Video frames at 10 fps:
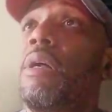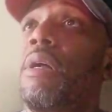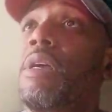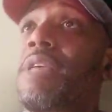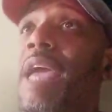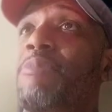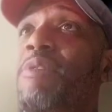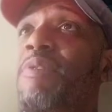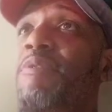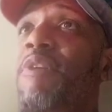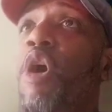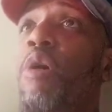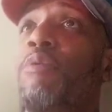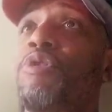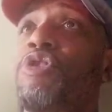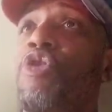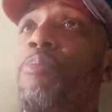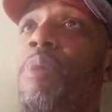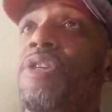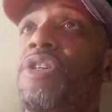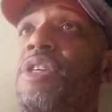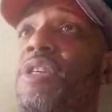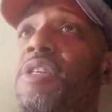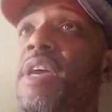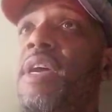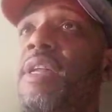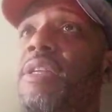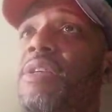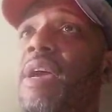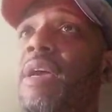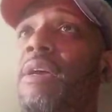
Because games have evolved so much since then. It's like,